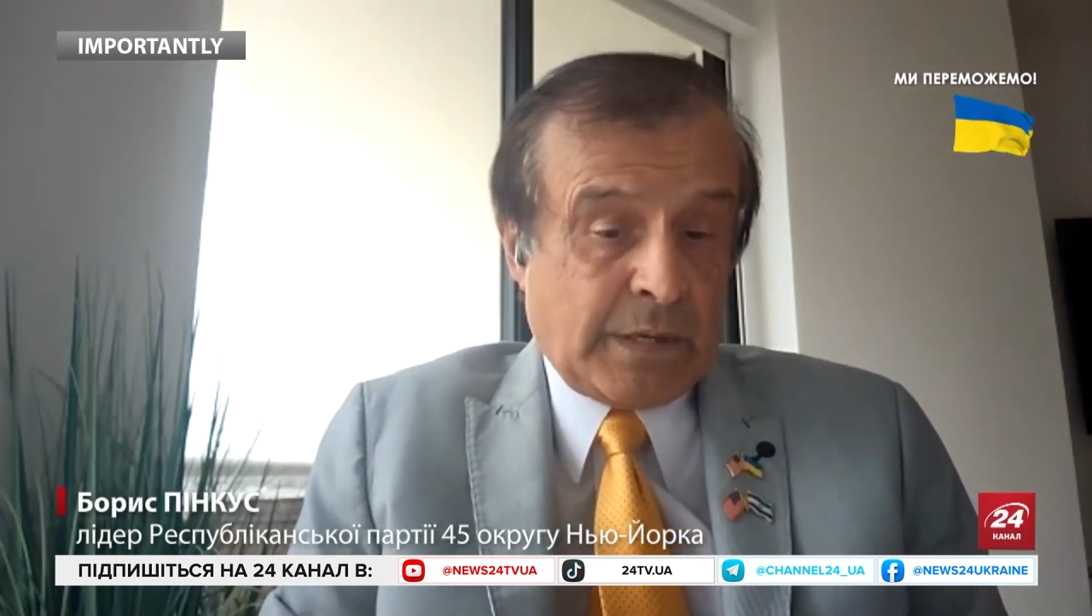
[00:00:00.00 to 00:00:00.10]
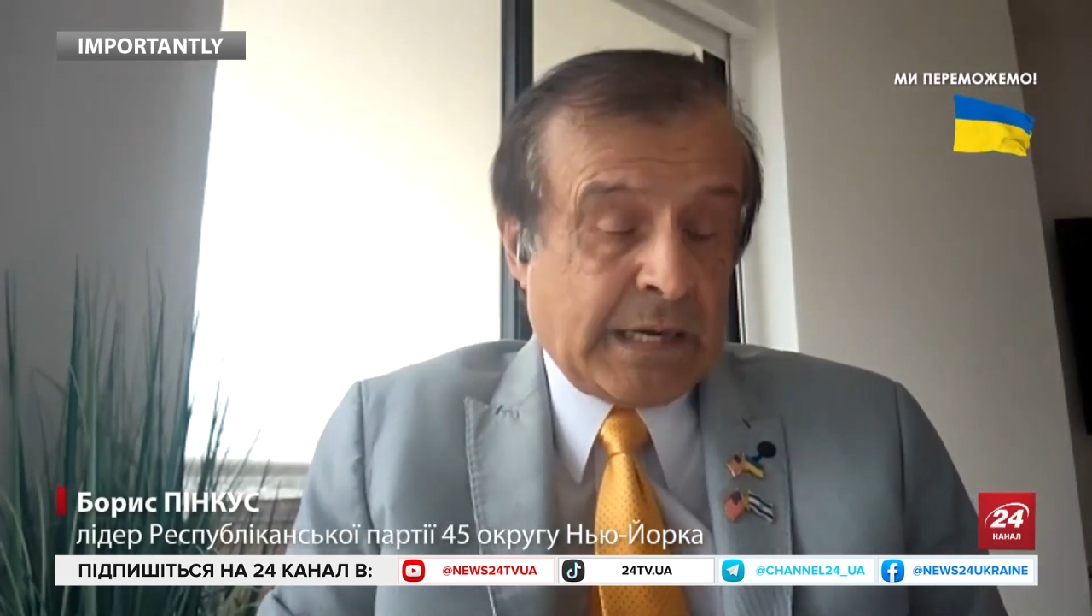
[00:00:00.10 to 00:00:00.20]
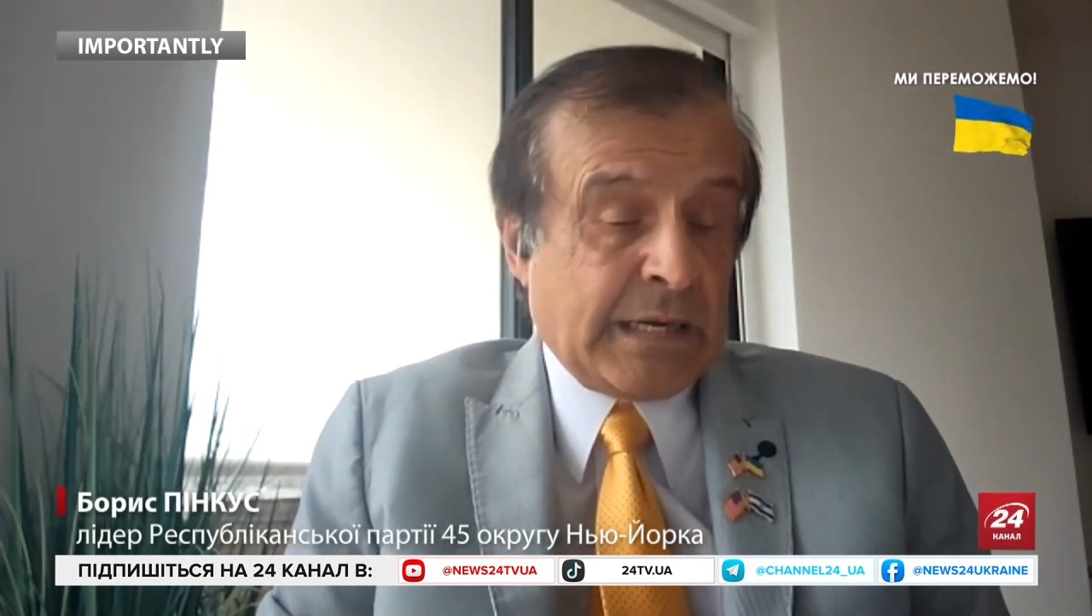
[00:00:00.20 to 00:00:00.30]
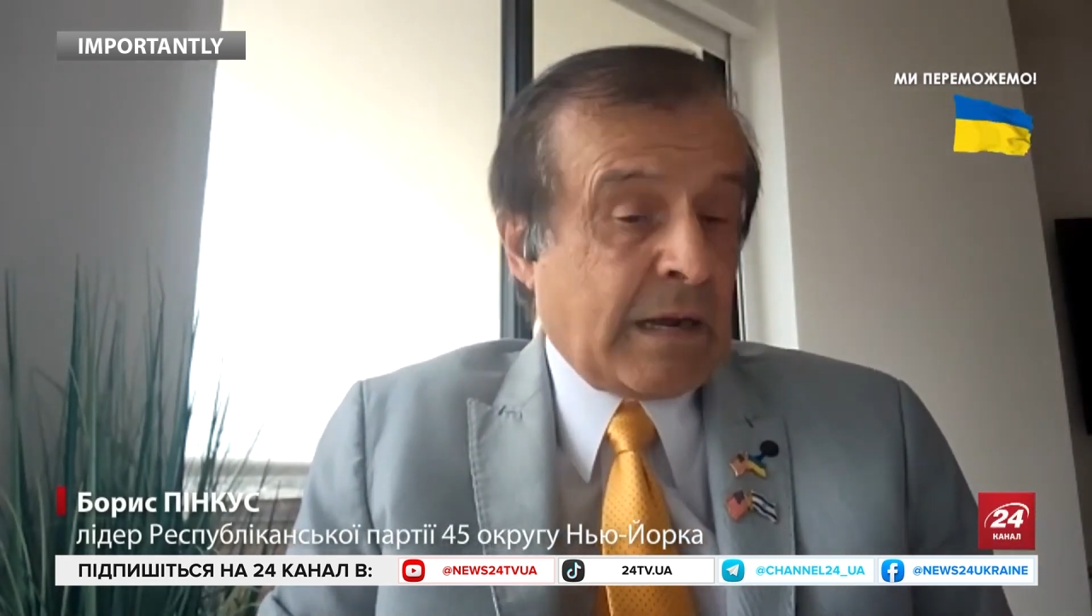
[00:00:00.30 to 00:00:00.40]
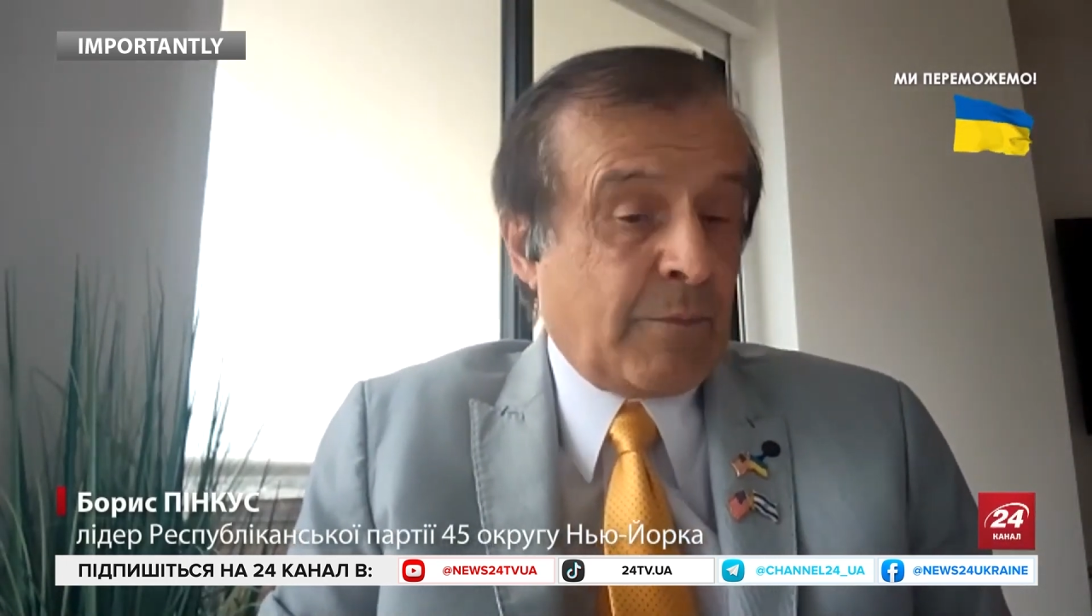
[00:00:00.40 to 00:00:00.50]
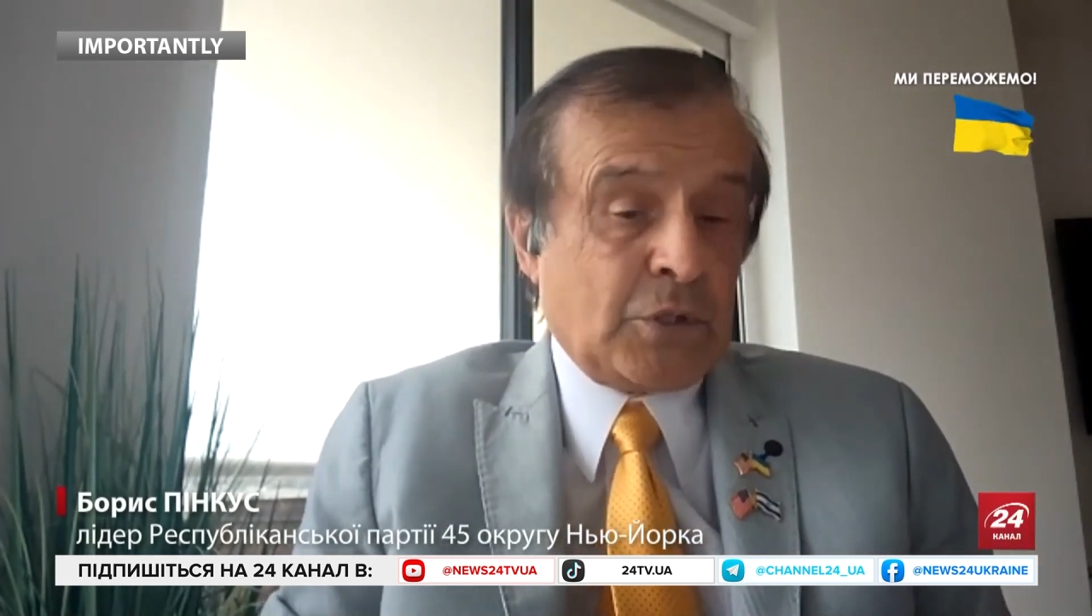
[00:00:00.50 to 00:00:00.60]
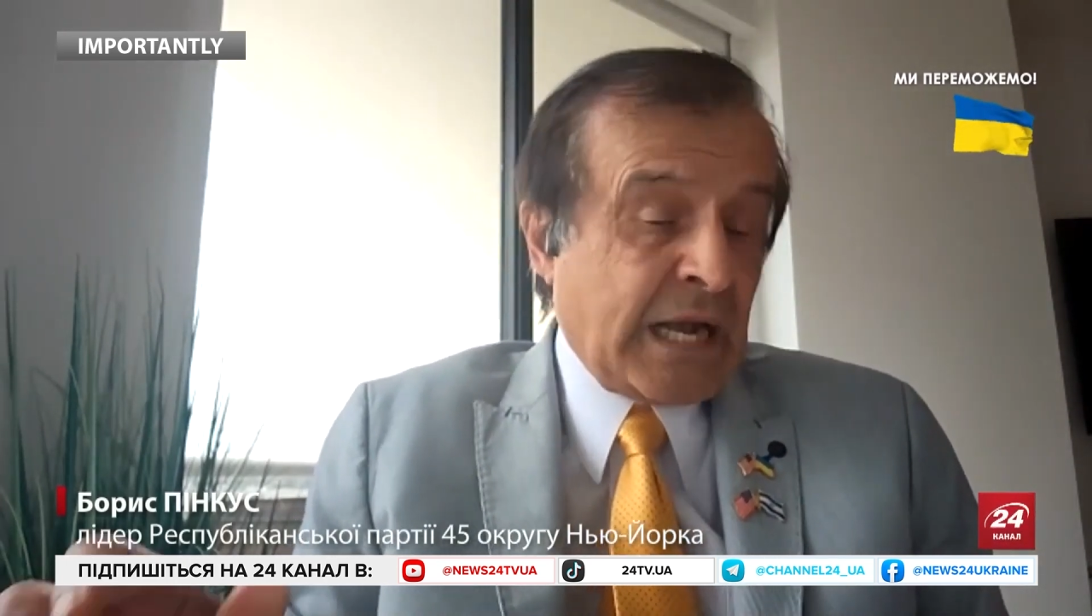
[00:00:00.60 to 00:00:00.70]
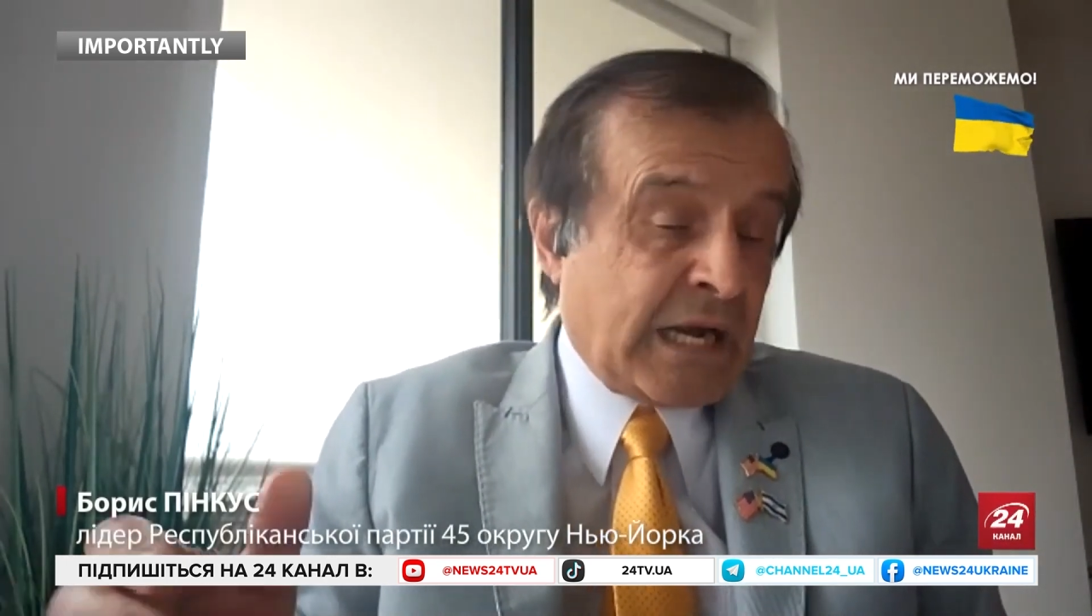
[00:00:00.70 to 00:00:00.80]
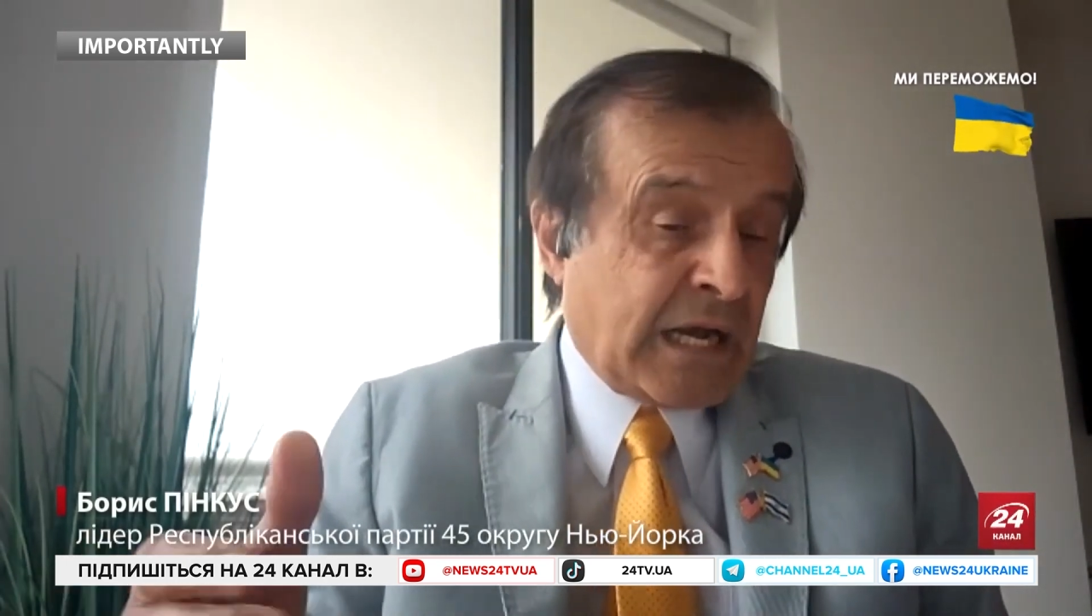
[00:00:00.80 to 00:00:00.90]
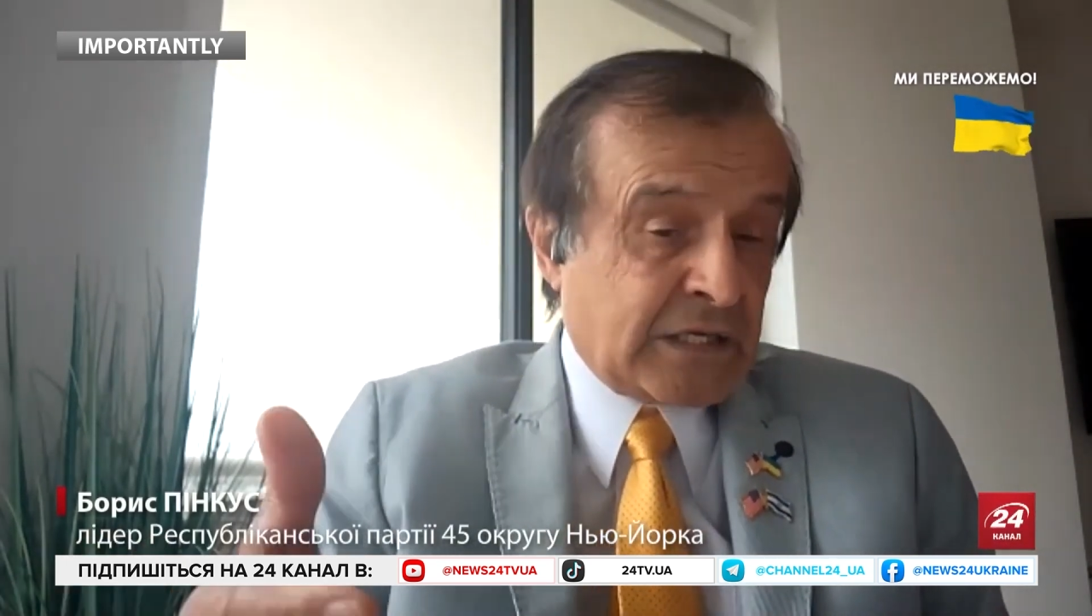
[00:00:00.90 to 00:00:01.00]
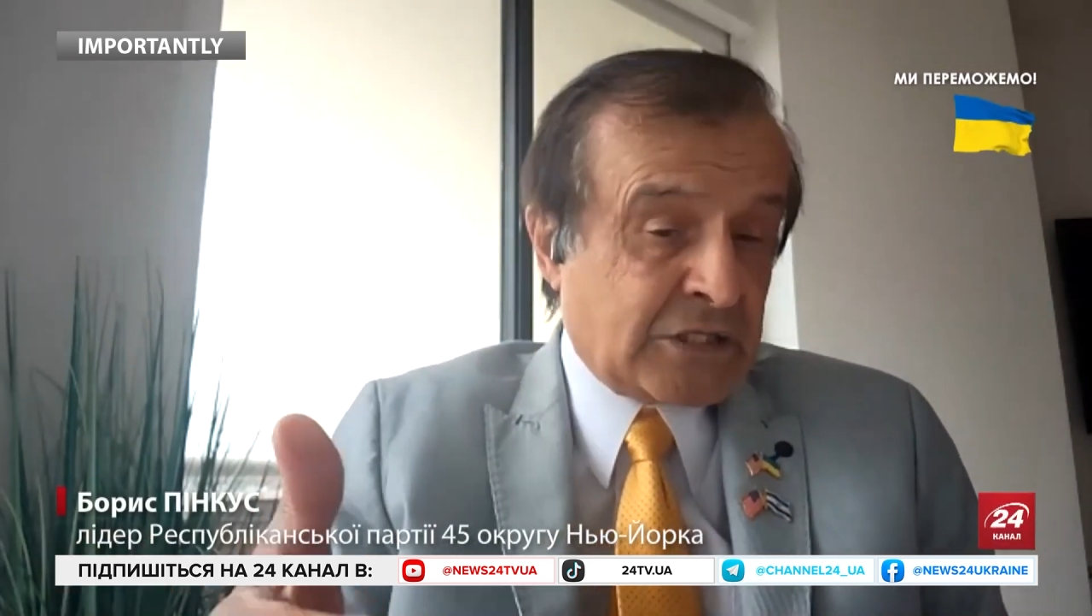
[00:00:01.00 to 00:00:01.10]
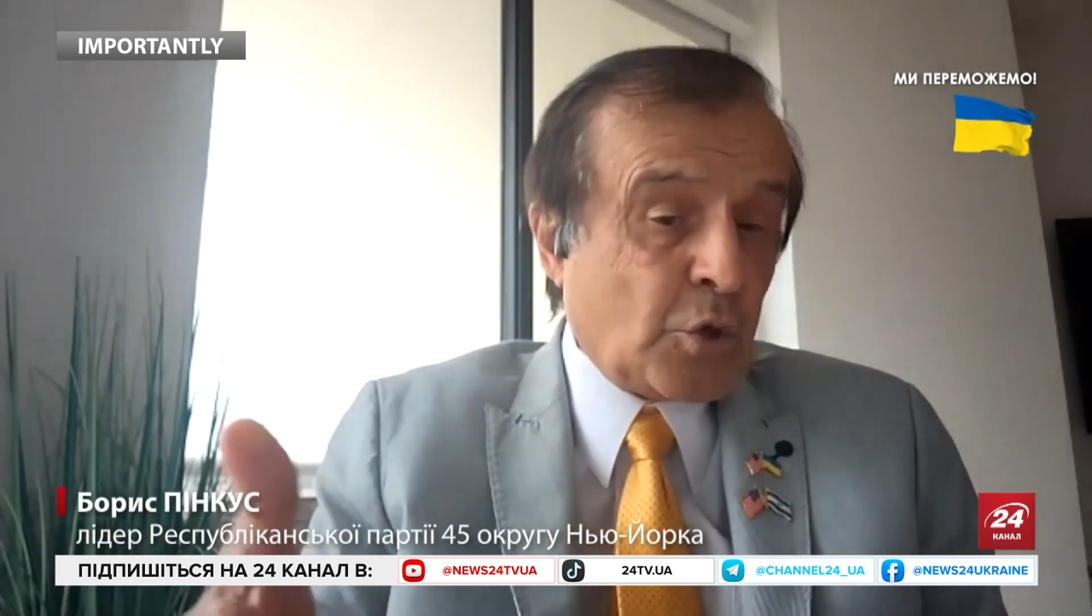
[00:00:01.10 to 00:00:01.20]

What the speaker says: This is exactly